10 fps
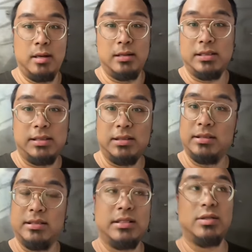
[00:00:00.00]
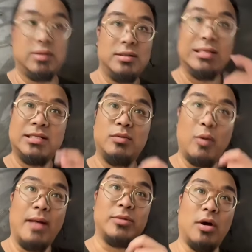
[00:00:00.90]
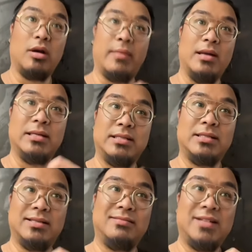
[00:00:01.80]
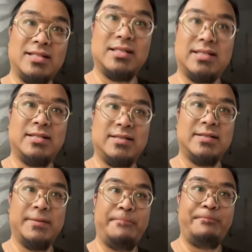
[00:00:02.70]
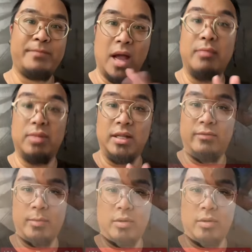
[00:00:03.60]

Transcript: this is this is this is what I'm talking about. It's just unbelievable.